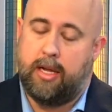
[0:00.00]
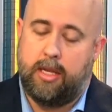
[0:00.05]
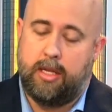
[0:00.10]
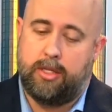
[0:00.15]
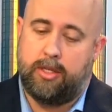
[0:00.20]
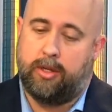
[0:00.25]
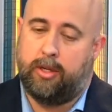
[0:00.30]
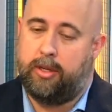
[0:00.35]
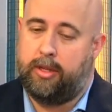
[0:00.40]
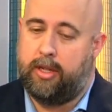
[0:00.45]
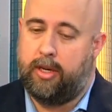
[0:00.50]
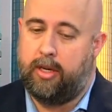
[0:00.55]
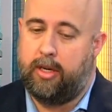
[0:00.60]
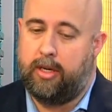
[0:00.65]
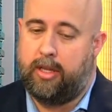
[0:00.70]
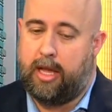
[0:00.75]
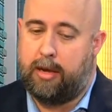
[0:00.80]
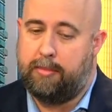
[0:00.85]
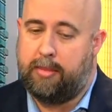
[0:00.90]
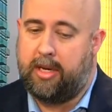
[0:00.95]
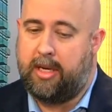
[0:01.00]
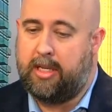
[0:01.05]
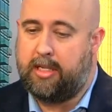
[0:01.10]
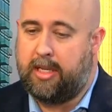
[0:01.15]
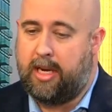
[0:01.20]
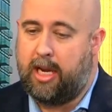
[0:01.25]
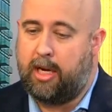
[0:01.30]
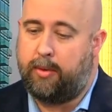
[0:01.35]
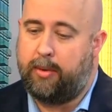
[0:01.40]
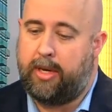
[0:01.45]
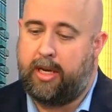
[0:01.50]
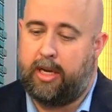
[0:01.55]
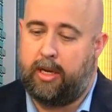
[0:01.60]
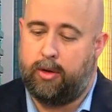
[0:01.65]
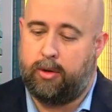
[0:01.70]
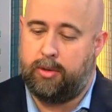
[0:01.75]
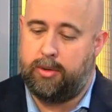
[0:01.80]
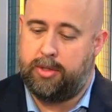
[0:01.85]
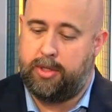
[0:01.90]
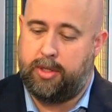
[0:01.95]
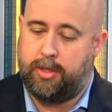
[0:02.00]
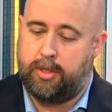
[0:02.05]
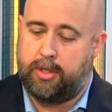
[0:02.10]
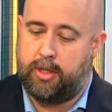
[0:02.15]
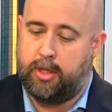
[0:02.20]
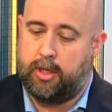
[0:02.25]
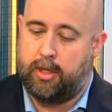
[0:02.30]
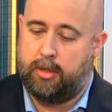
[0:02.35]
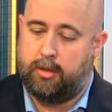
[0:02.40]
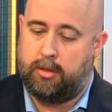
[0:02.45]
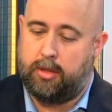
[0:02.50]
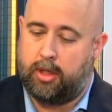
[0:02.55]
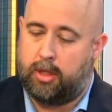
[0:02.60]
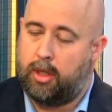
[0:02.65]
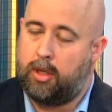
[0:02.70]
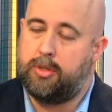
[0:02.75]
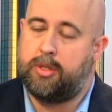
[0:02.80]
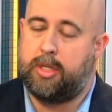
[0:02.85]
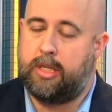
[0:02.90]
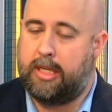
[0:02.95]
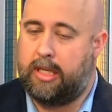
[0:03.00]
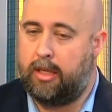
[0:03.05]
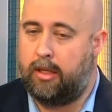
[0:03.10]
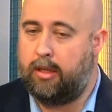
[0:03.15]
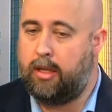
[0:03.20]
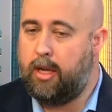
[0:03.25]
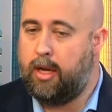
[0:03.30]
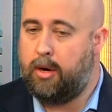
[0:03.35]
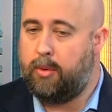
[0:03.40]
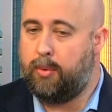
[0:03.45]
So either that money is in equity or is used to close the deal.